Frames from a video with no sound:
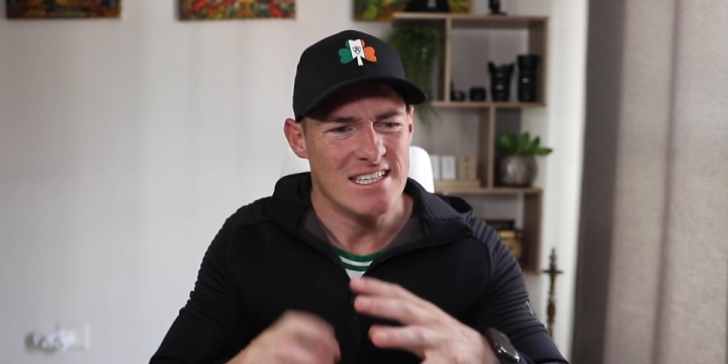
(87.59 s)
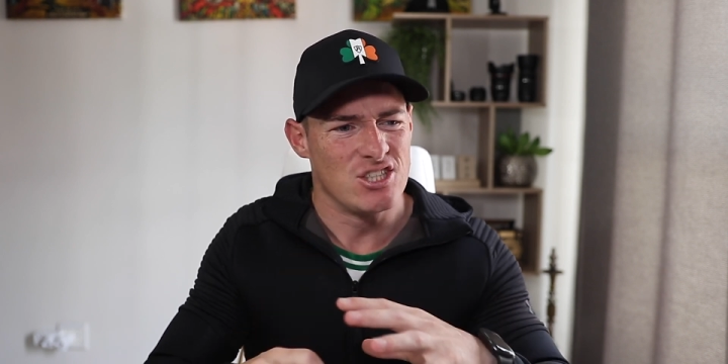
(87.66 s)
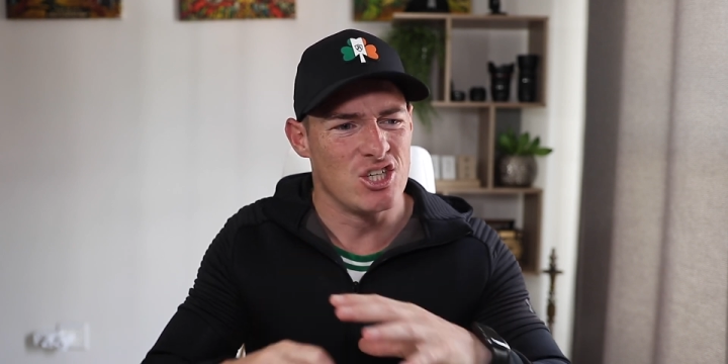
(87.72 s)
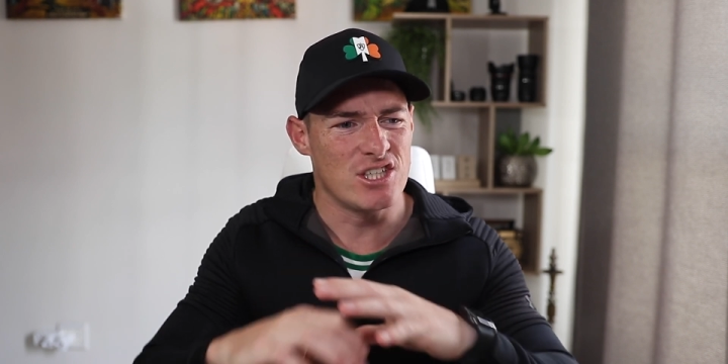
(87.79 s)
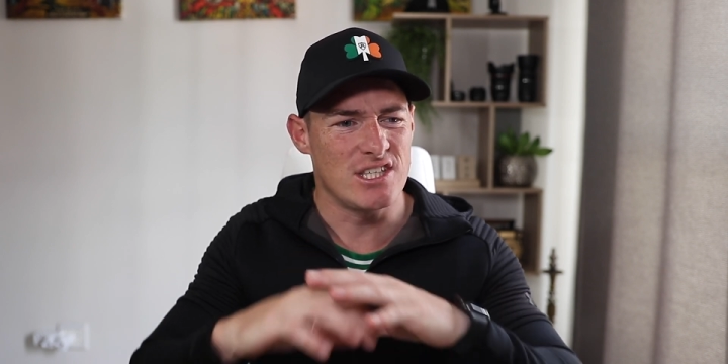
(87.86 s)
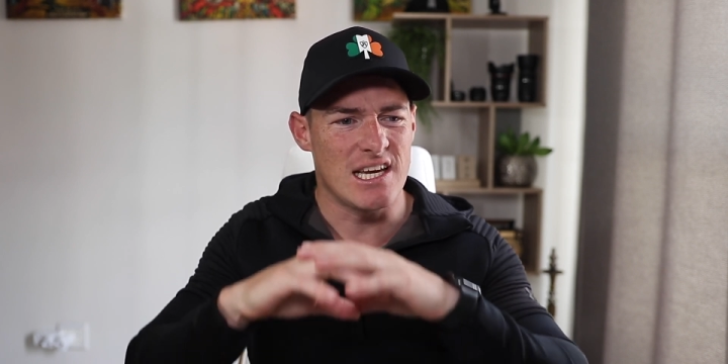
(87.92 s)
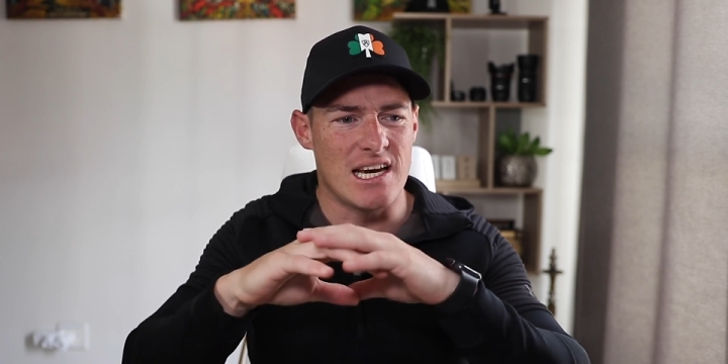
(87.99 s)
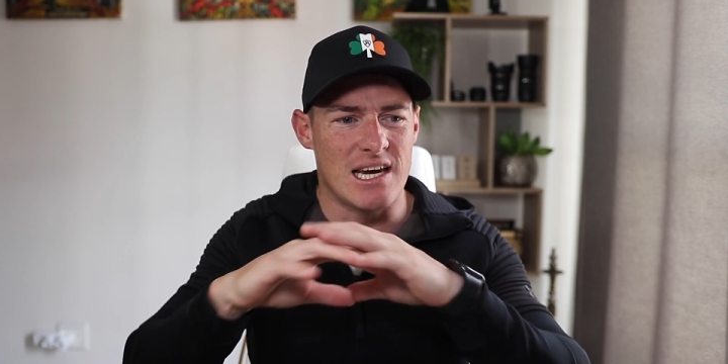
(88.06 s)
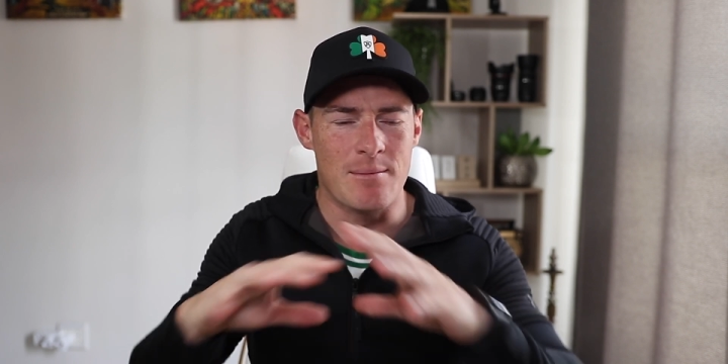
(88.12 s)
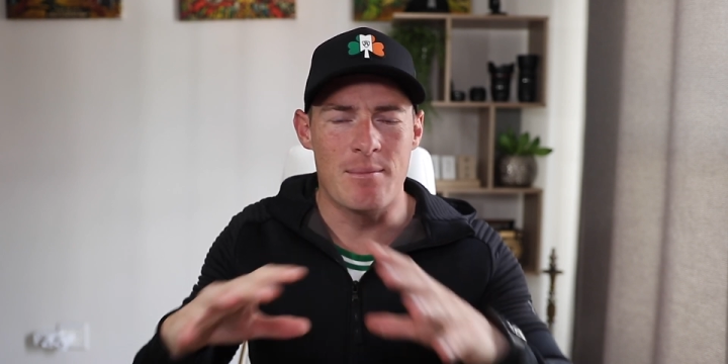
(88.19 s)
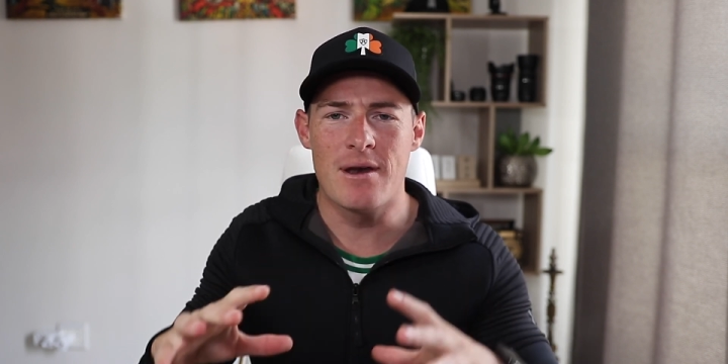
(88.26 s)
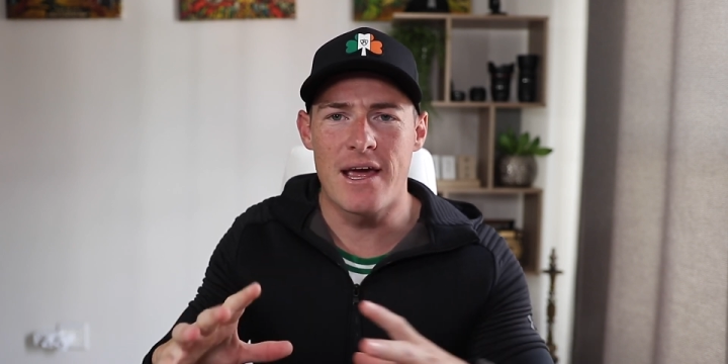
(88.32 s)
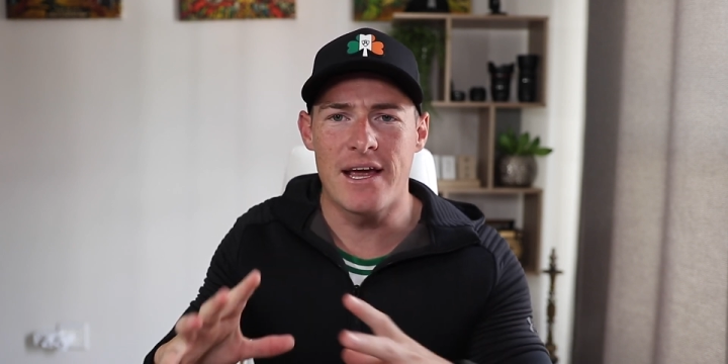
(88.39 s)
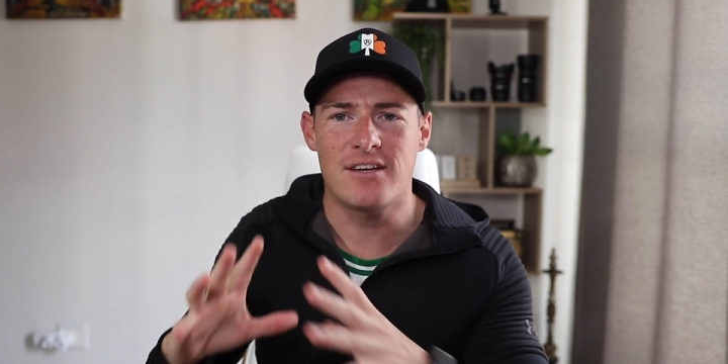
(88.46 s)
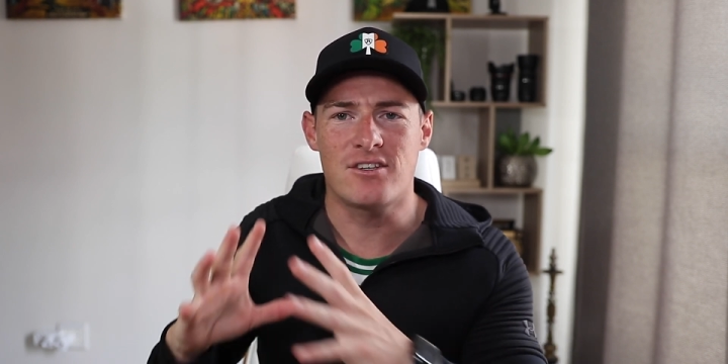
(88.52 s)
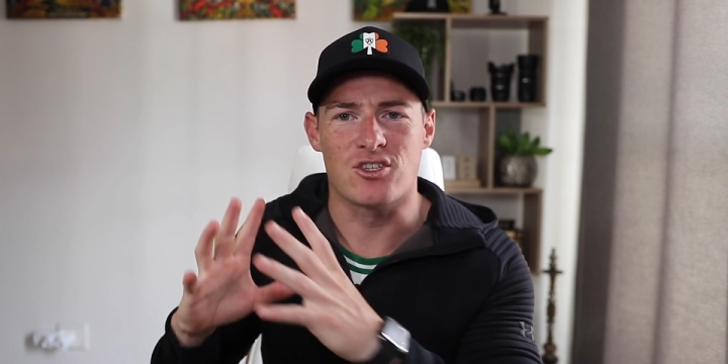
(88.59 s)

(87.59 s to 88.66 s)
just eliminate